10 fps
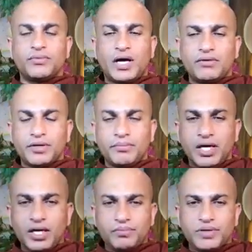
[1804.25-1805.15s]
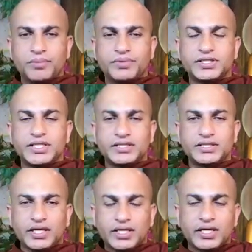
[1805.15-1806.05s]
our main purpose is
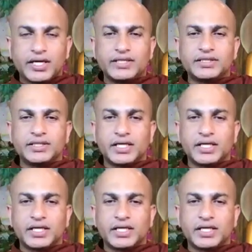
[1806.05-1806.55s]
recognizing